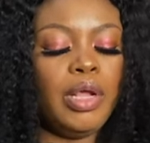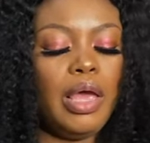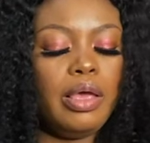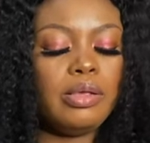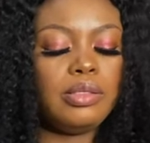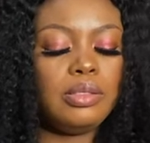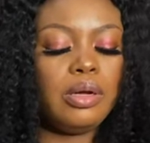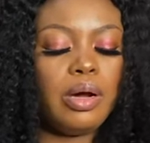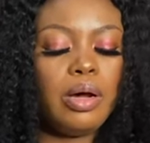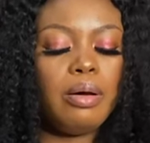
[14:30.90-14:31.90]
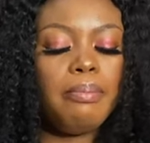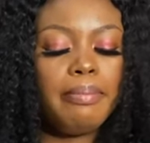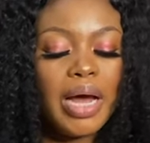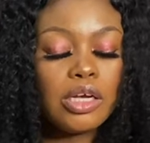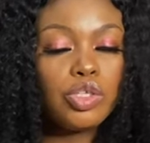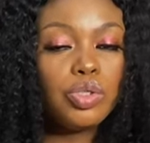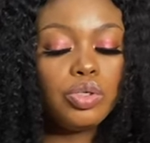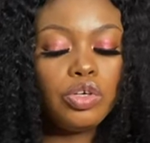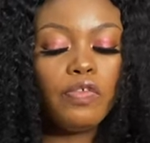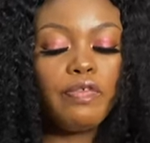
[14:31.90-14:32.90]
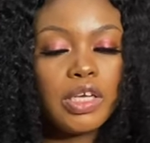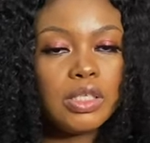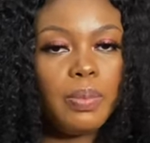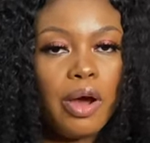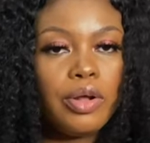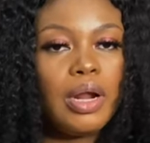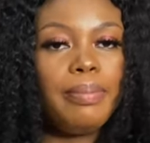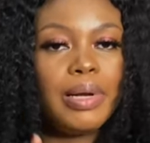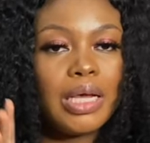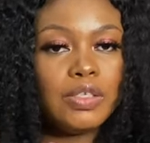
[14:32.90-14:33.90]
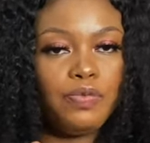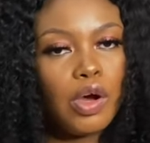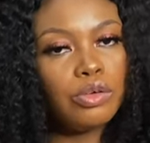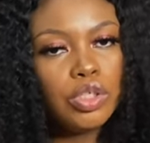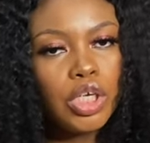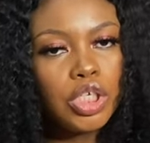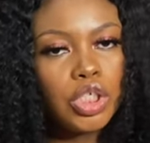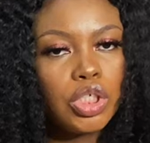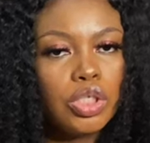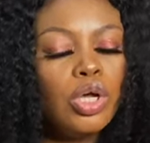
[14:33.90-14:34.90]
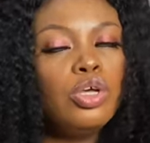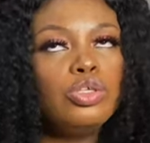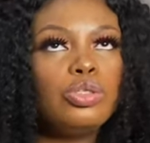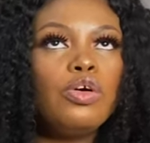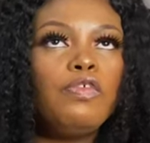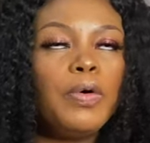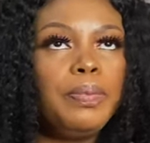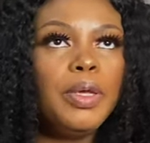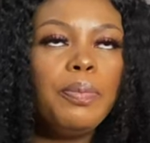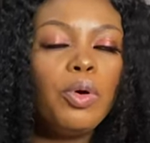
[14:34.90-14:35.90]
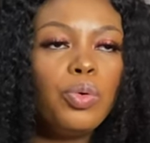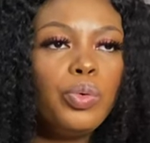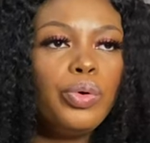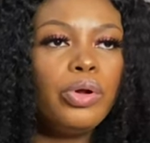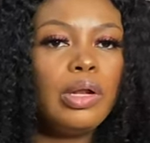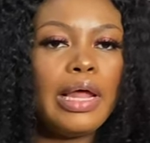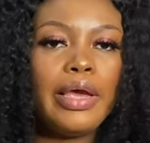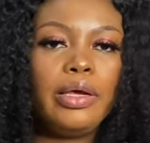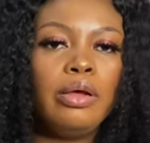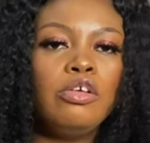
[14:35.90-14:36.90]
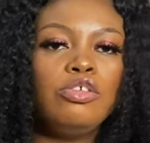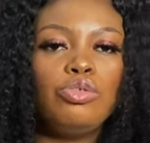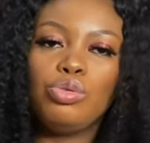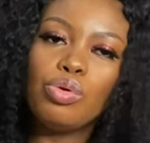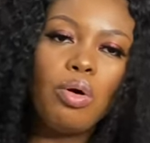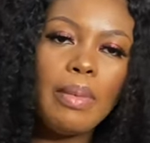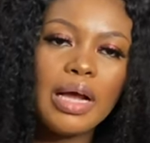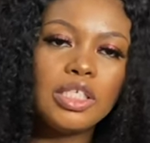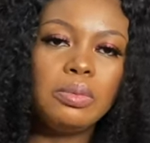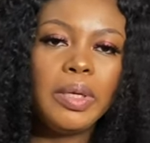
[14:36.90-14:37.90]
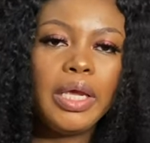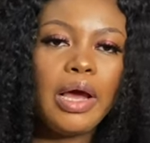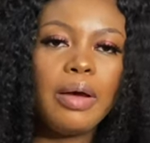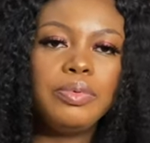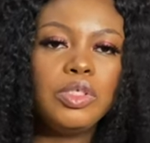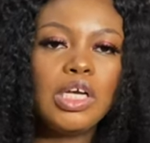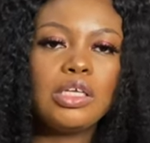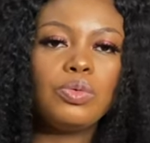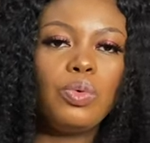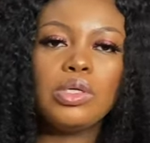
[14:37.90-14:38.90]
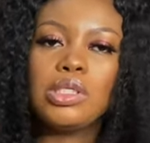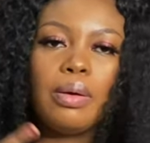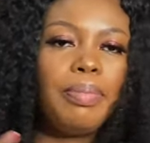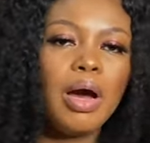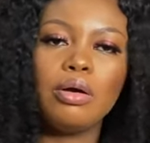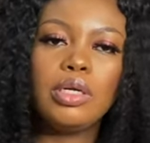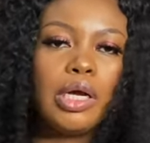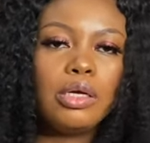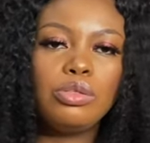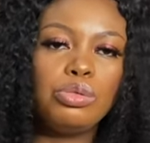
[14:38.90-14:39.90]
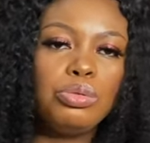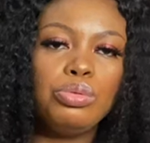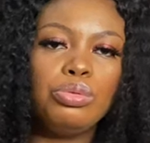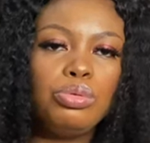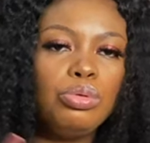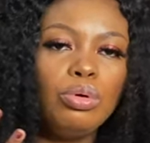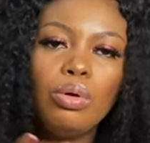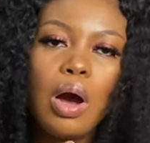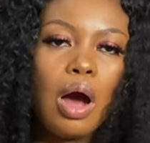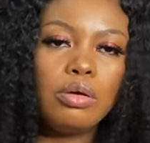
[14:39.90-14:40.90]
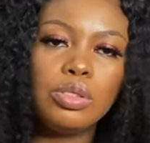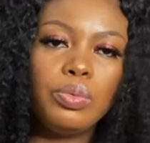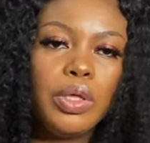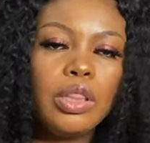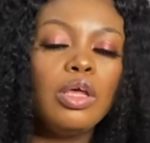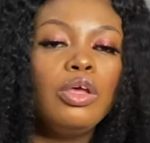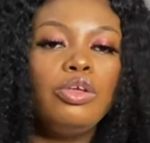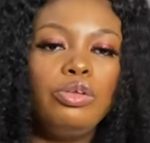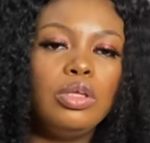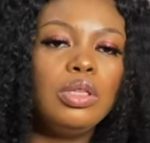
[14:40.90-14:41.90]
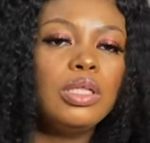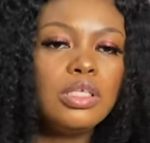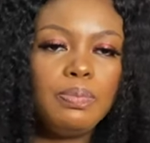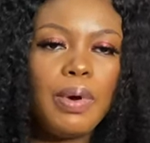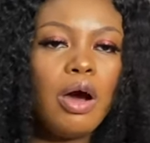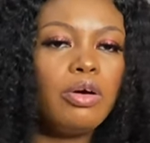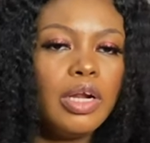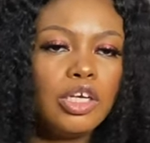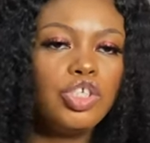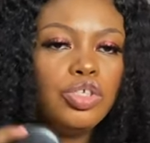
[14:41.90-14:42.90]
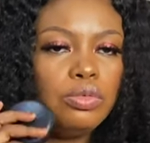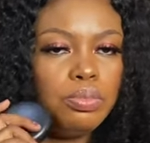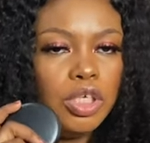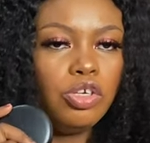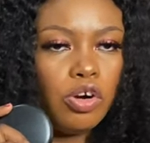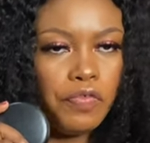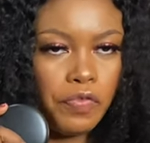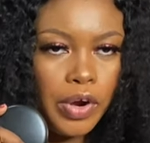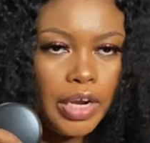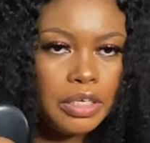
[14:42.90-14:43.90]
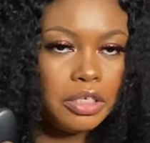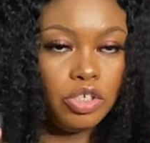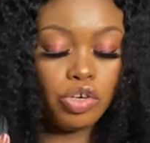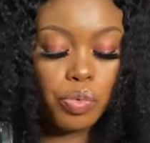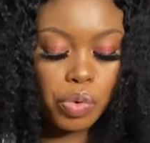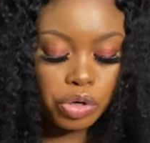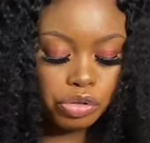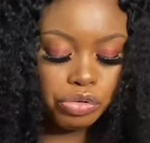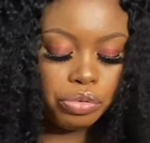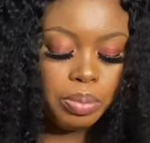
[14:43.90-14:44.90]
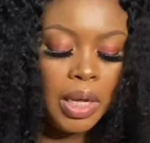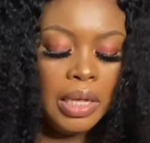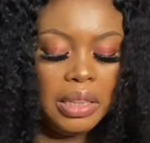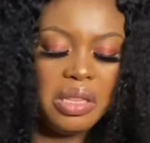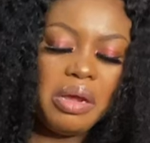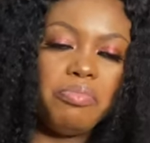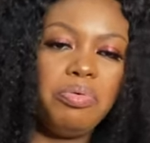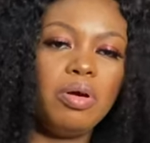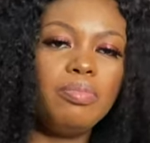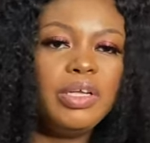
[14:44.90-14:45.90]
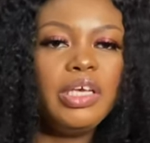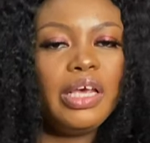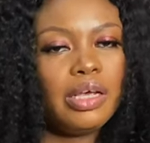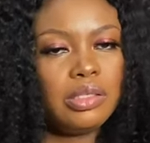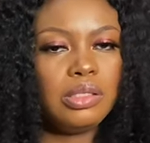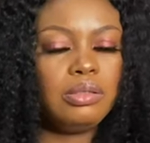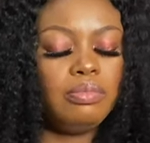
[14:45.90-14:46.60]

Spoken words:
is the MAC Studio Fix Powder Plus Foundation. So for people who don't like so much makeup, you just want a powder to go out with, this powder should be your friend in your wardrobe. Then probably, yes,